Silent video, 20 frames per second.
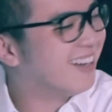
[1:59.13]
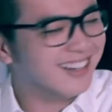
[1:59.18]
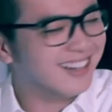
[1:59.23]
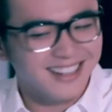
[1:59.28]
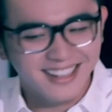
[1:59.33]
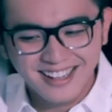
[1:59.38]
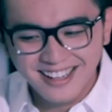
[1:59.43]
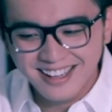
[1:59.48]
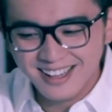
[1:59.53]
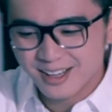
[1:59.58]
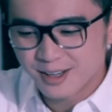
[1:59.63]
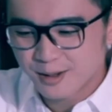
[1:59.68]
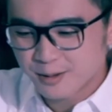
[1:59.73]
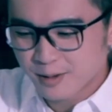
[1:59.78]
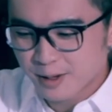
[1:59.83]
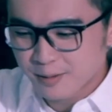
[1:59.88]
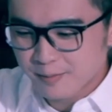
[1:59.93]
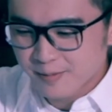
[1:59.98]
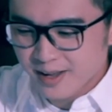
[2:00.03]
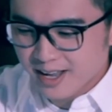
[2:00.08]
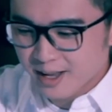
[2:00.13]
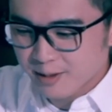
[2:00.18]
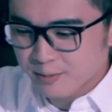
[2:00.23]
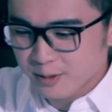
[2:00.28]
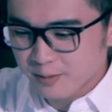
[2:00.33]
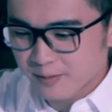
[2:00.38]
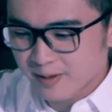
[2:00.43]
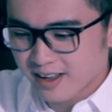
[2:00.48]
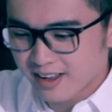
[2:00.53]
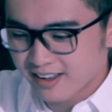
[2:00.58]
To meet a project
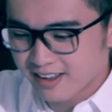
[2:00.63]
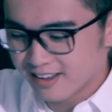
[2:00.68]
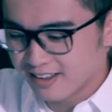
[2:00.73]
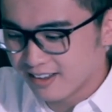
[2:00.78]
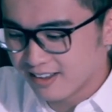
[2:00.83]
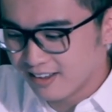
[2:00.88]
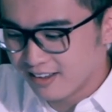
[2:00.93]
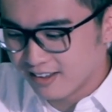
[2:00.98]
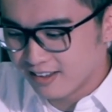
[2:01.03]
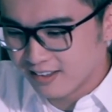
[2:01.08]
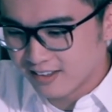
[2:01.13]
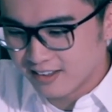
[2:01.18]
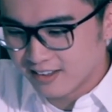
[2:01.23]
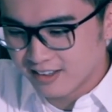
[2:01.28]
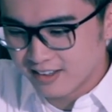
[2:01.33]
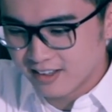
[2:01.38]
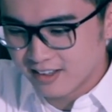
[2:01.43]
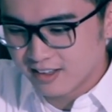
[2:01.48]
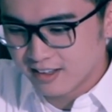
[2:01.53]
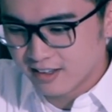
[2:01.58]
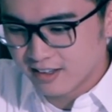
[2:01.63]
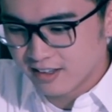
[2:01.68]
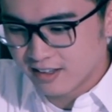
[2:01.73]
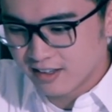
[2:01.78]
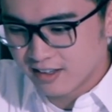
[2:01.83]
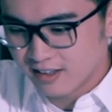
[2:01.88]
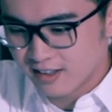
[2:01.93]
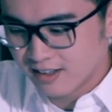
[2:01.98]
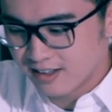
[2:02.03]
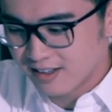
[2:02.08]
deadline, Fong had to
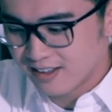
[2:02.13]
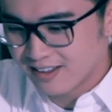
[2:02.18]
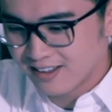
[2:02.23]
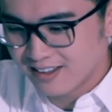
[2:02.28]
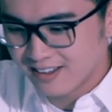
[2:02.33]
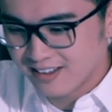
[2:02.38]
work late again